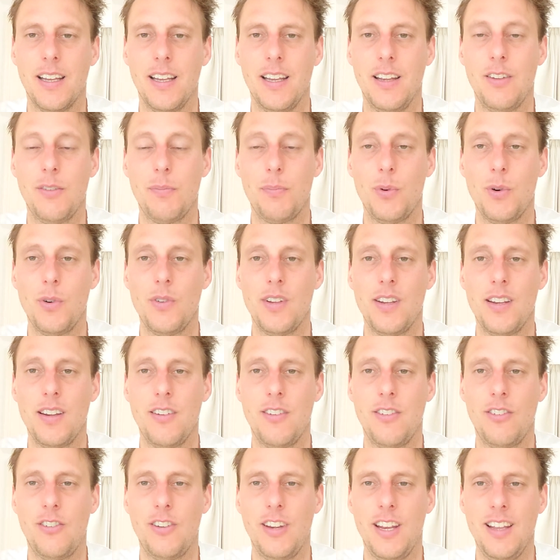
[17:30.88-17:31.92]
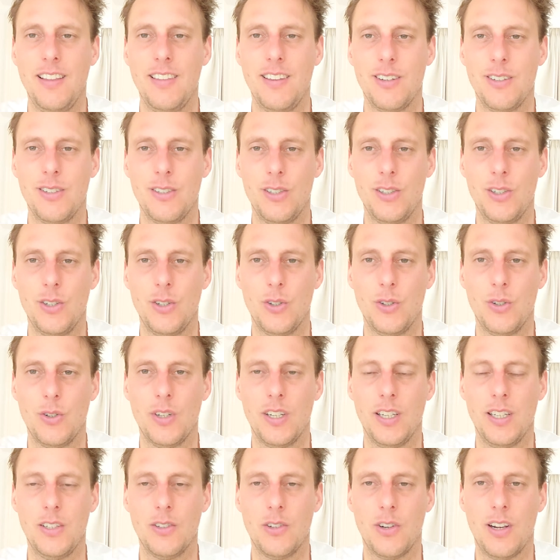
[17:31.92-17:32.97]
is putting shit in
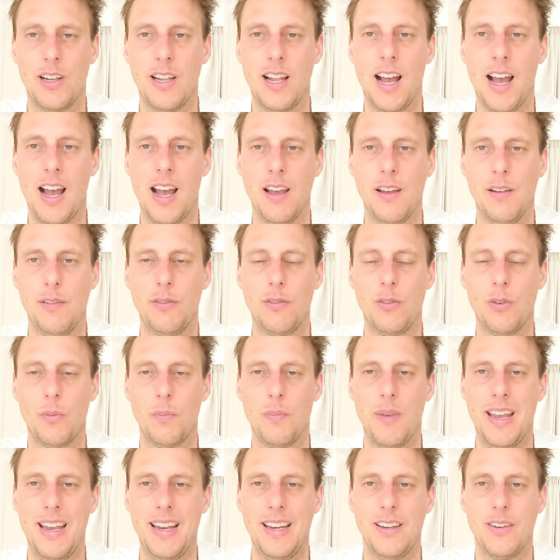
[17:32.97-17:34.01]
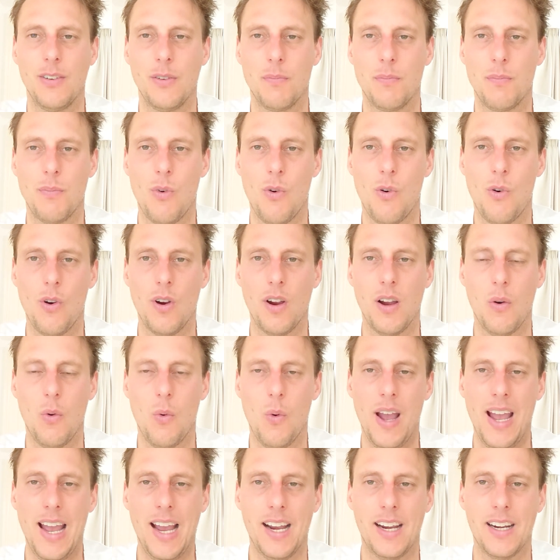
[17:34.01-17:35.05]
you in your life to make you more
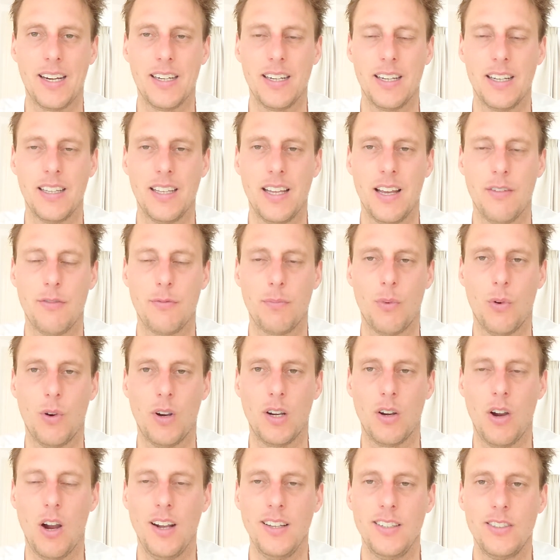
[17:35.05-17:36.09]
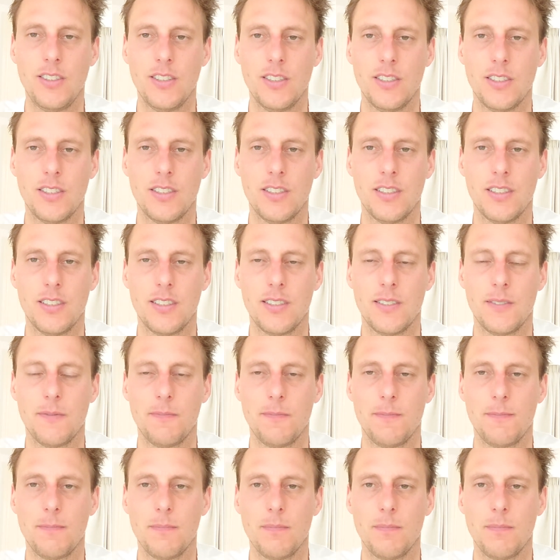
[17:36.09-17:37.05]
aware and have more consciousness.